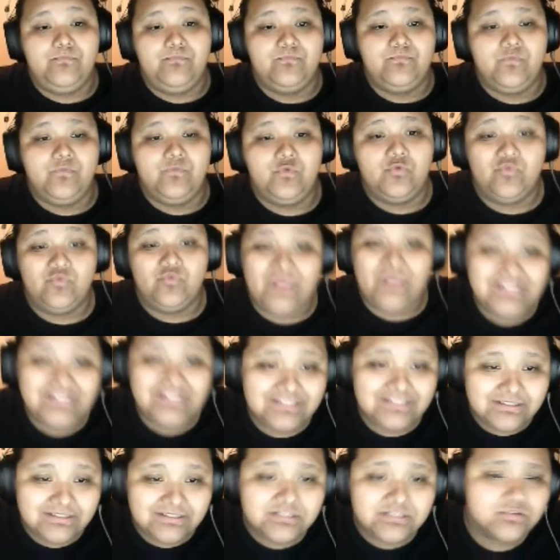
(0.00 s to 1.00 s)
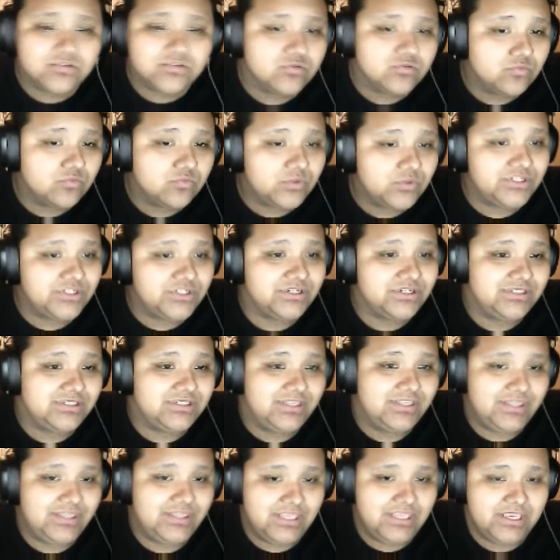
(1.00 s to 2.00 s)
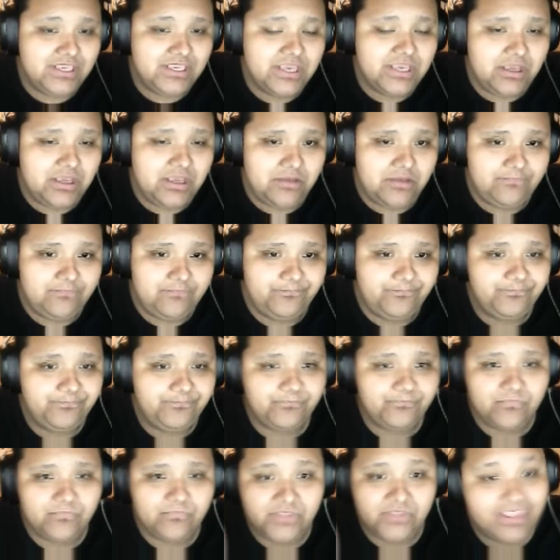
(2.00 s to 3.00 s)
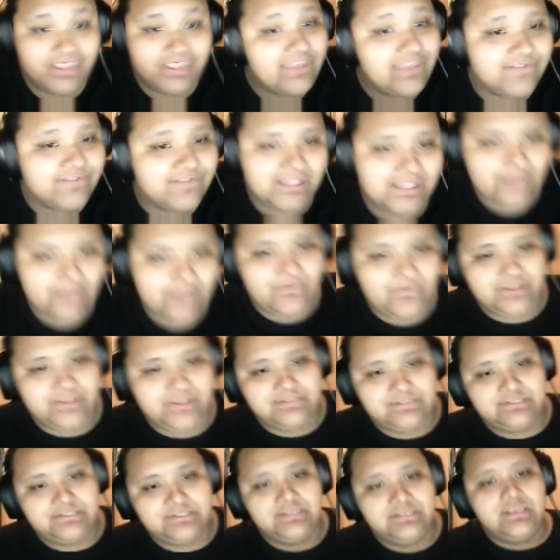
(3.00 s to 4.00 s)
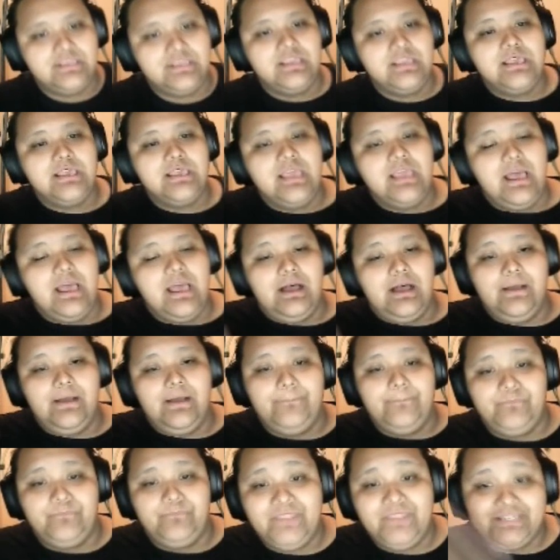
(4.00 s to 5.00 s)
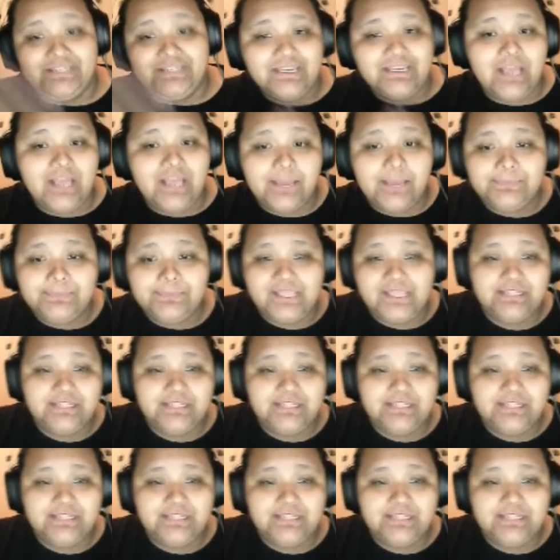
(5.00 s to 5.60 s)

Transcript: races, which is the Cave Clan race. They did update